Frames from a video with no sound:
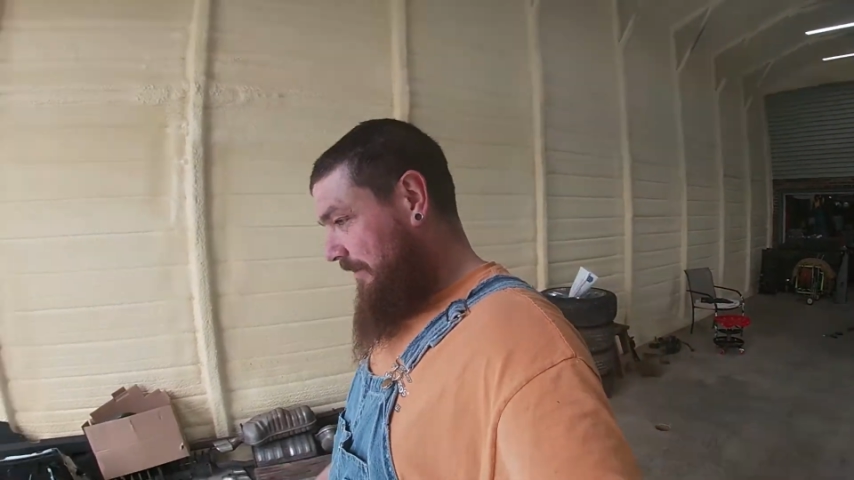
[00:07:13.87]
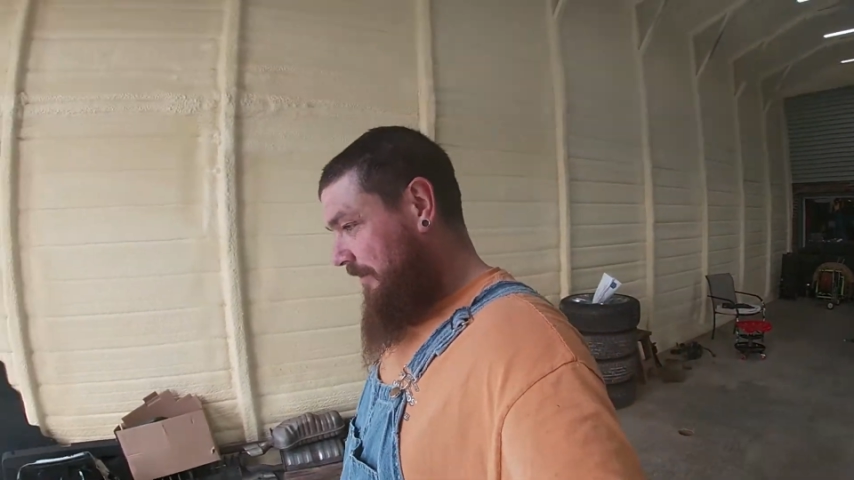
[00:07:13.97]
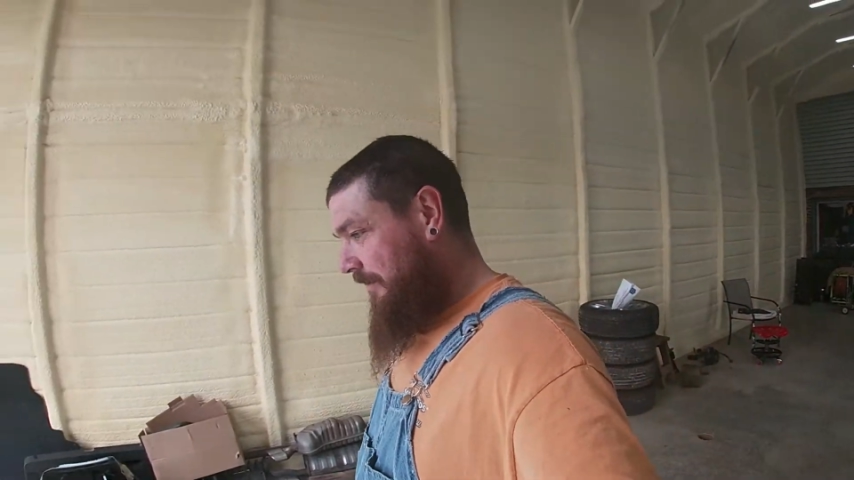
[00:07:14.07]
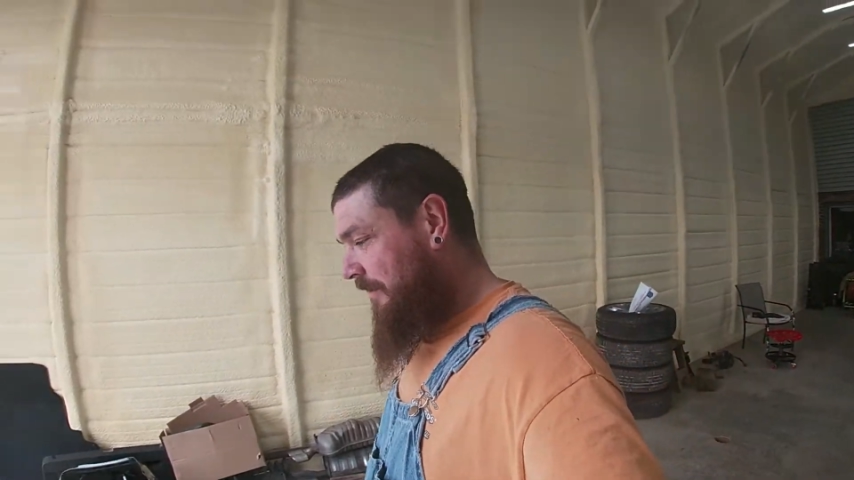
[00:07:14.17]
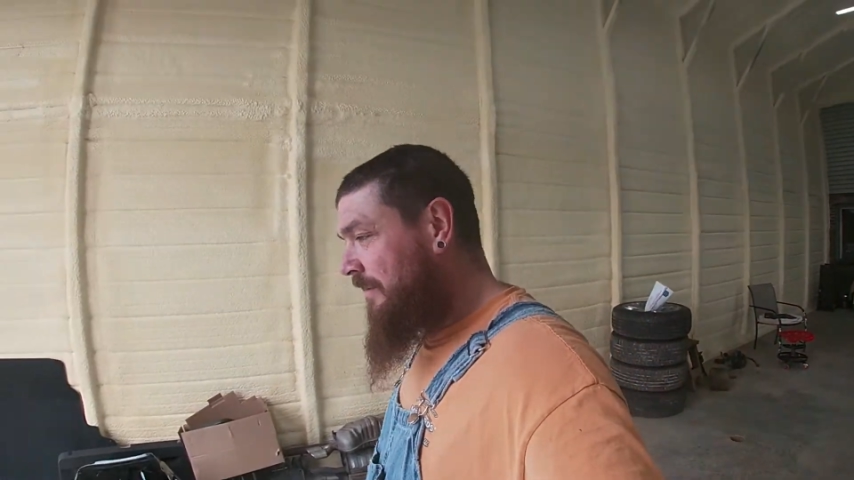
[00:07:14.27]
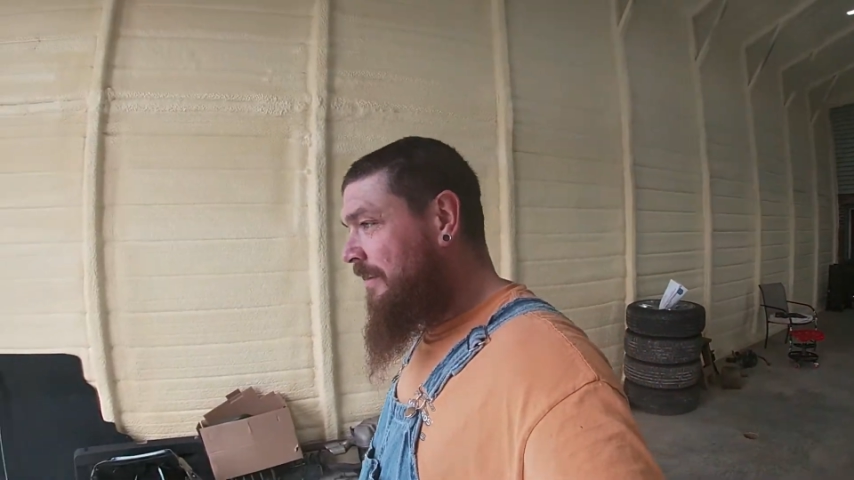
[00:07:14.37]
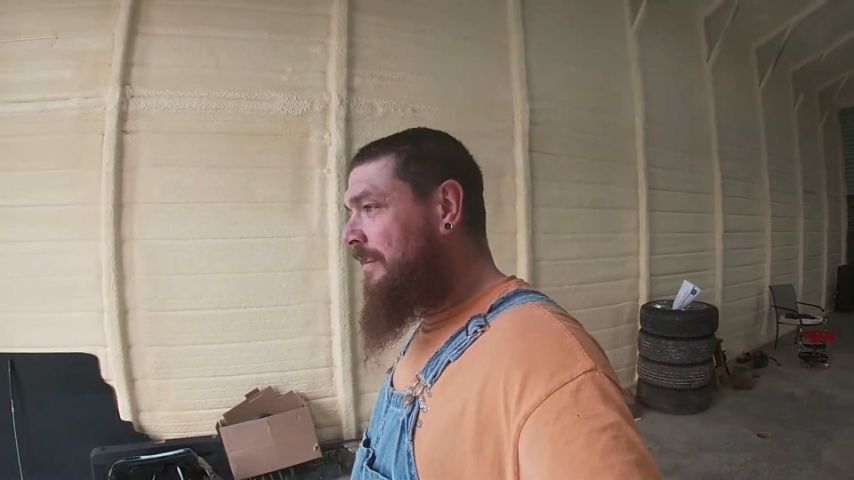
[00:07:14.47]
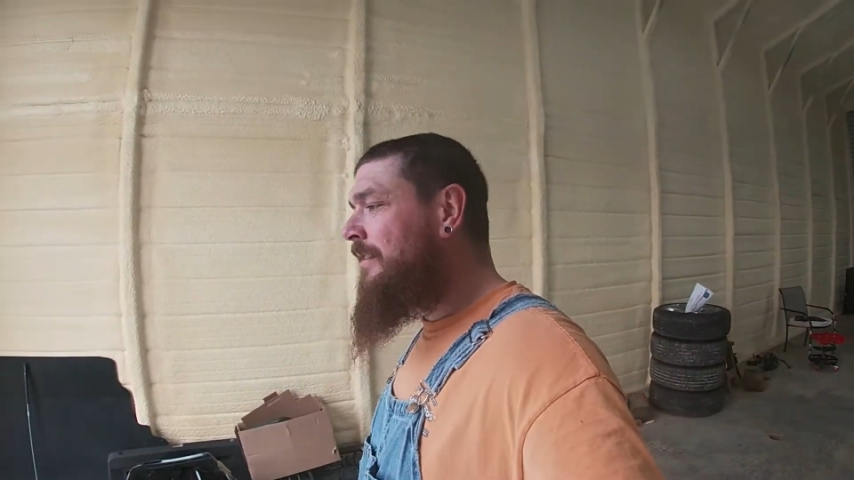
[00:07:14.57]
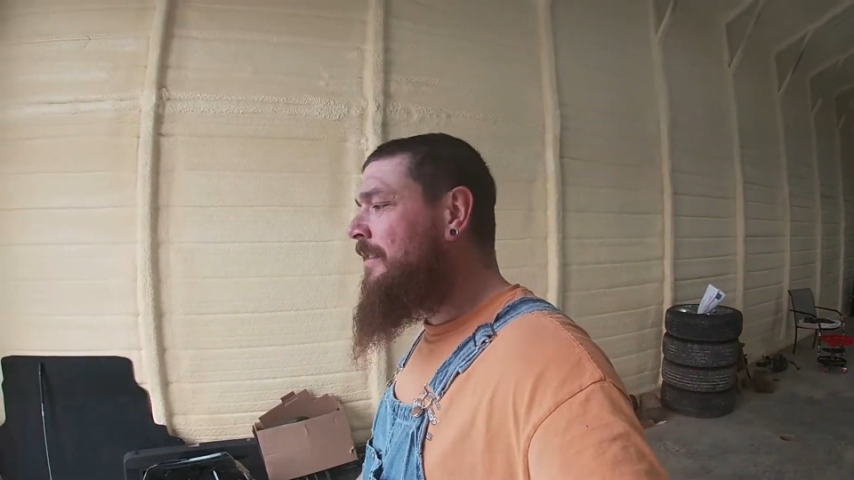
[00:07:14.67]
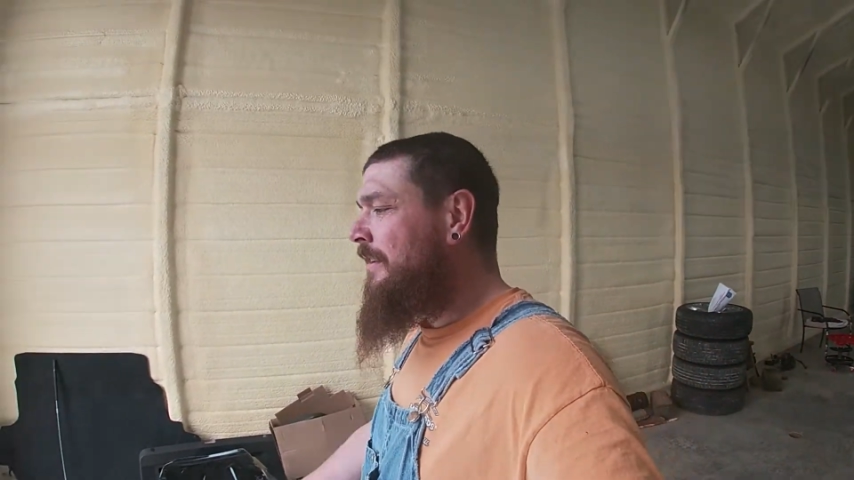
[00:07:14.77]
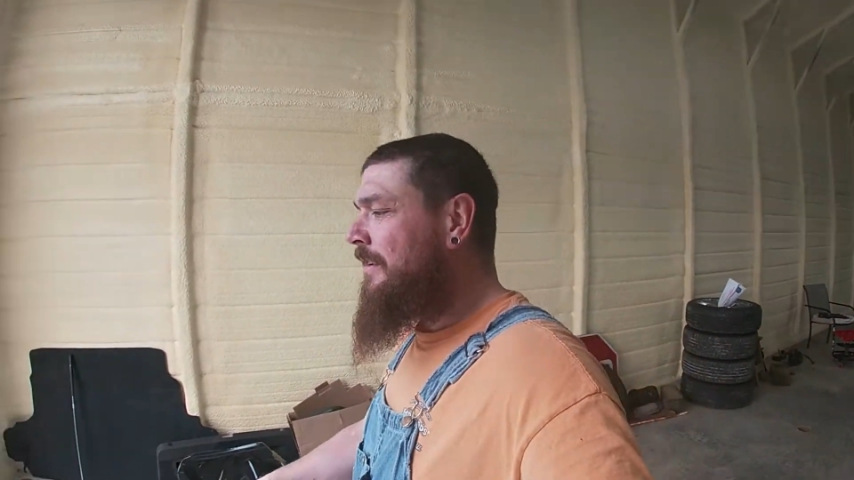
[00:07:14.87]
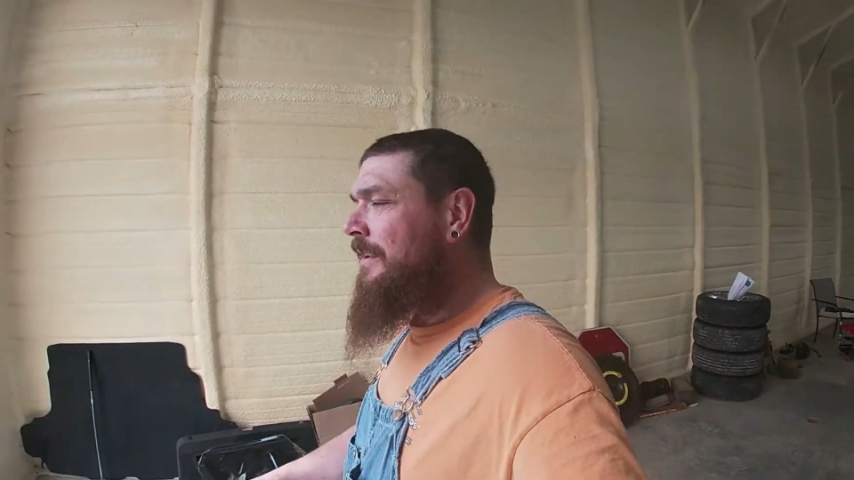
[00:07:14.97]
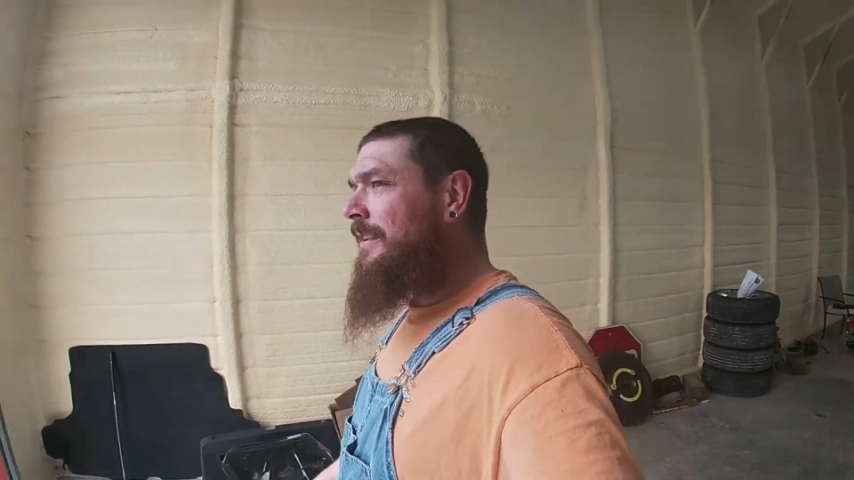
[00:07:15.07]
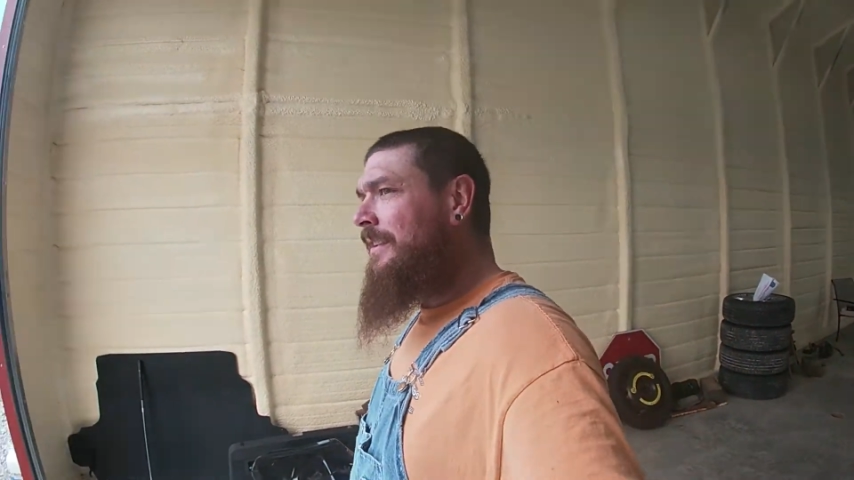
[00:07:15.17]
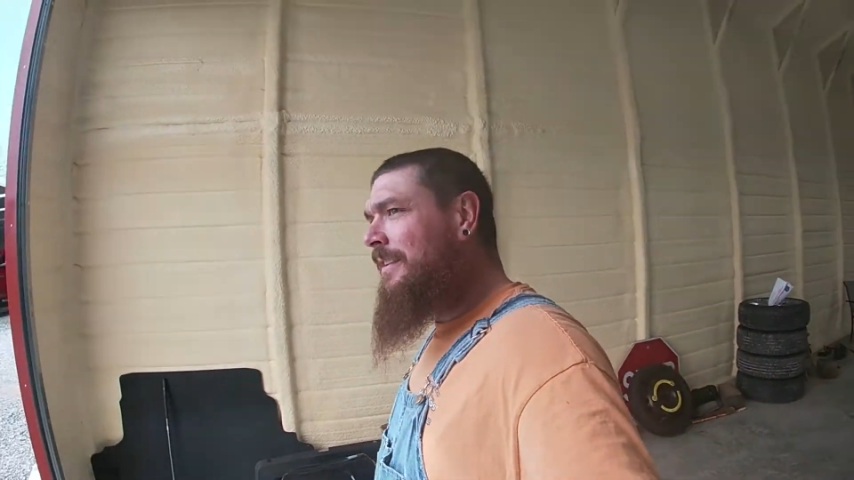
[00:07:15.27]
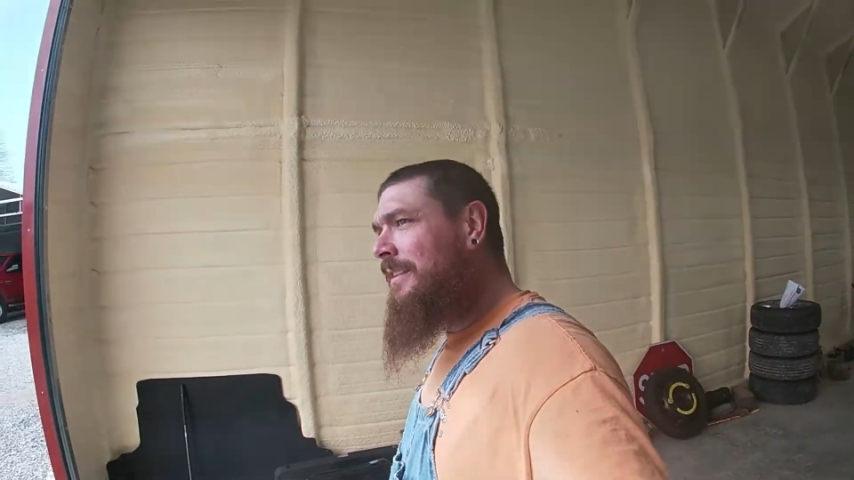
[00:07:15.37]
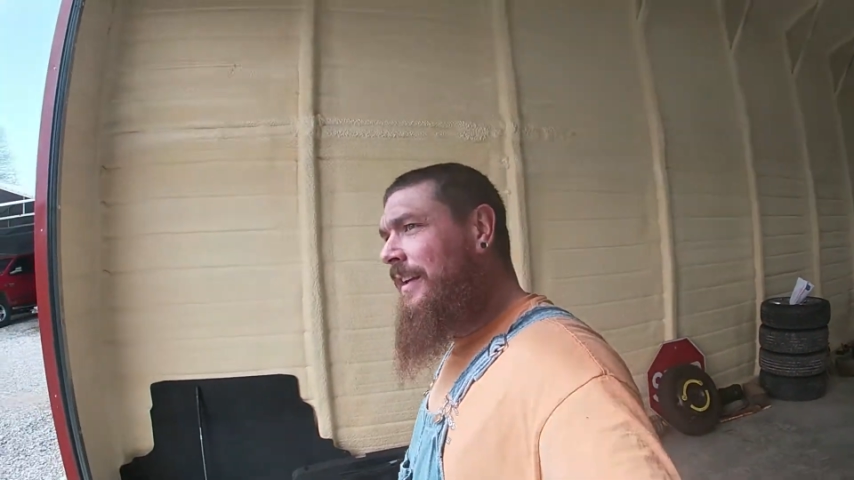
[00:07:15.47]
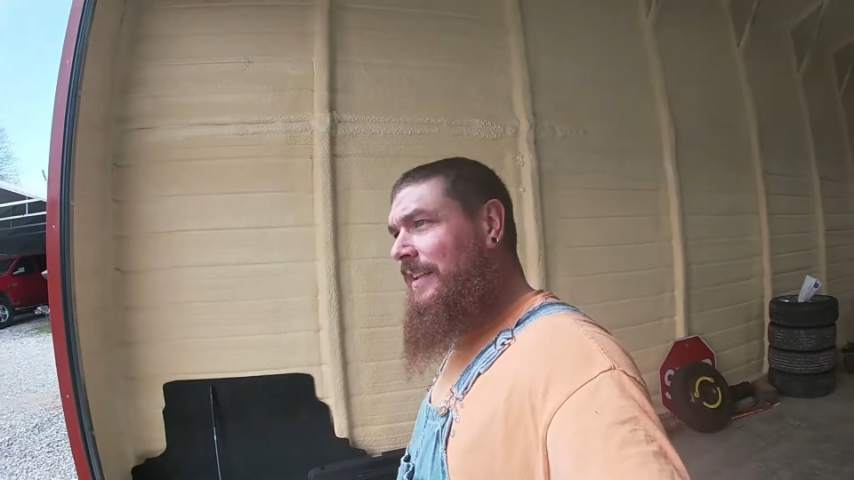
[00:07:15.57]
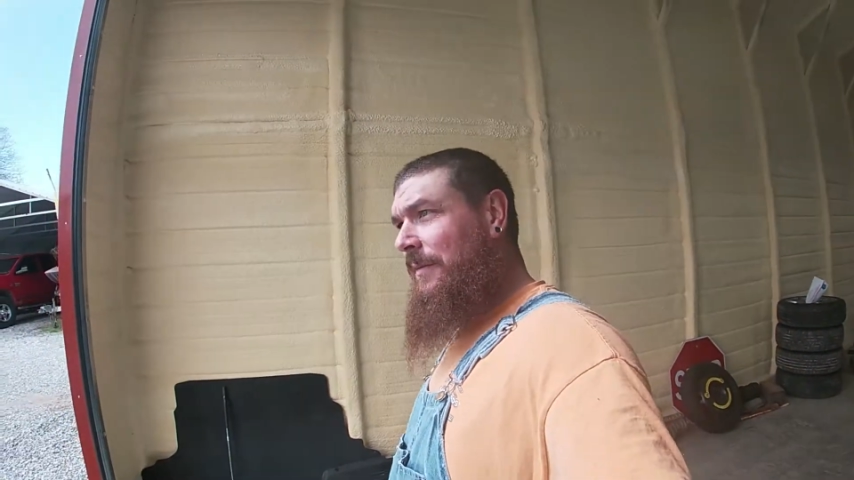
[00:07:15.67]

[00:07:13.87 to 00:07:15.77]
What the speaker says: hard. Not